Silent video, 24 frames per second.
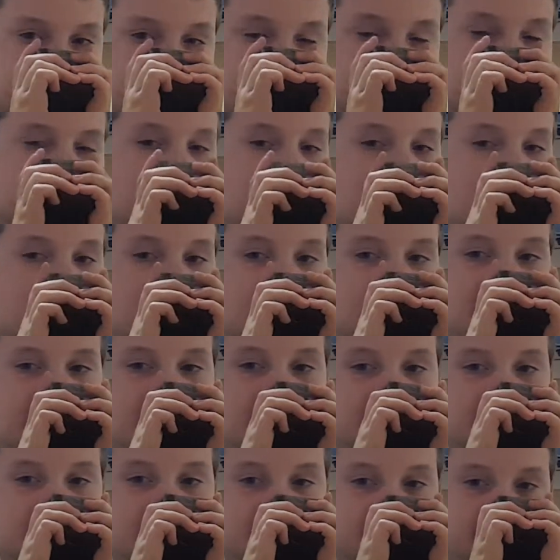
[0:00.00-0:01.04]

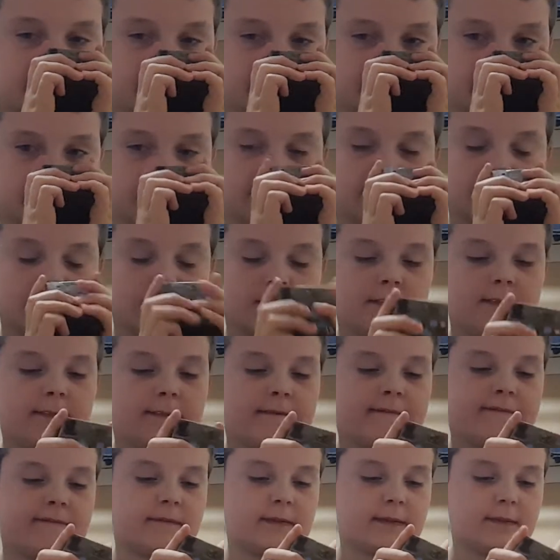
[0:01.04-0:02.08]

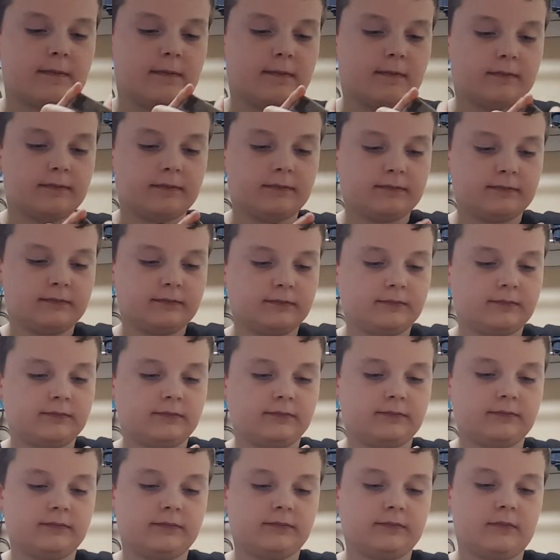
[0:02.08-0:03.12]

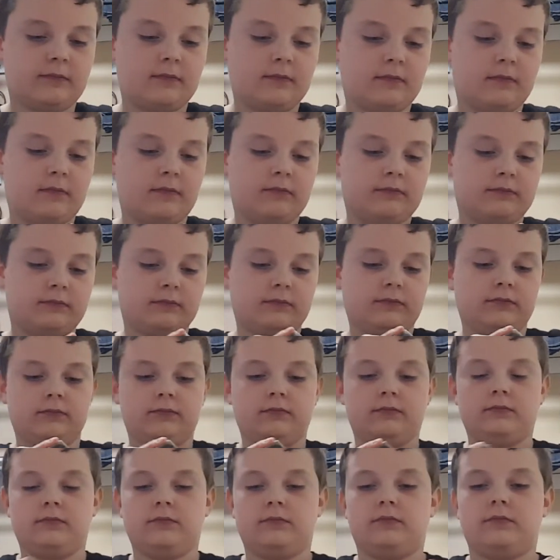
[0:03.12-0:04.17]

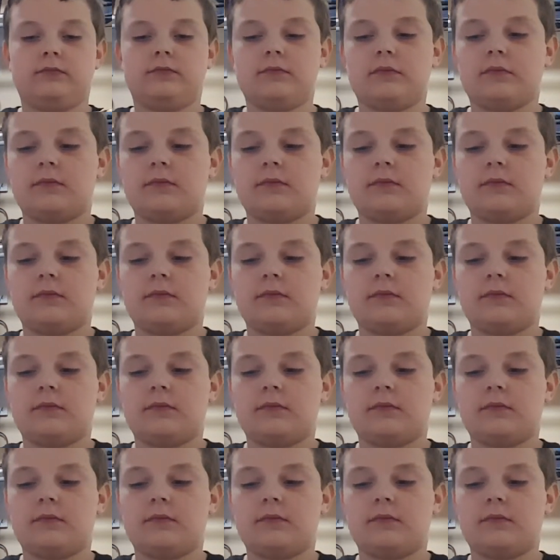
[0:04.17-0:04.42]
Nothing is said.